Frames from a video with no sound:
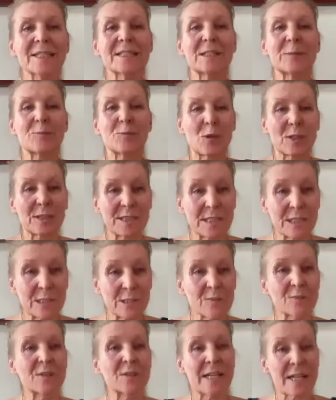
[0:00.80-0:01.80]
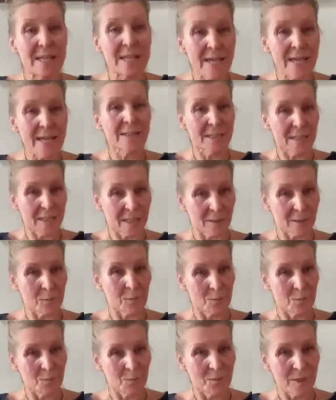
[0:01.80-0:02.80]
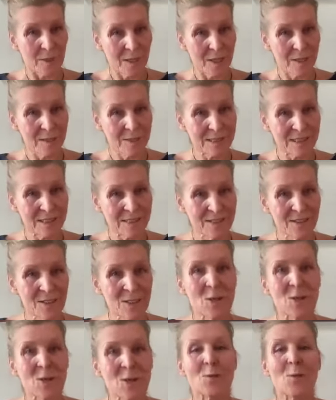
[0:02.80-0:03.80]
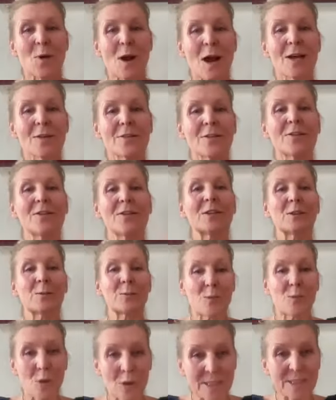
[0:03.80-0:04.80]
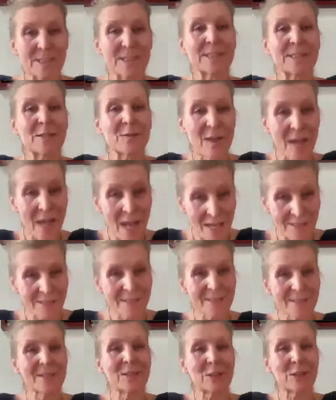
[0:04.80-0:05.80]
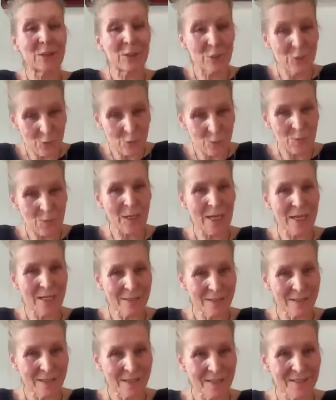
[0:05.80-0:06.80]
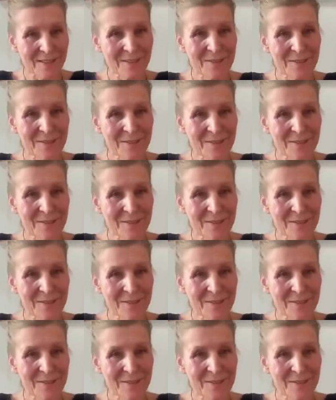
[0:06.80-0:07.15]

it's a process of negating, yes, rather than a process of adding and accumulating.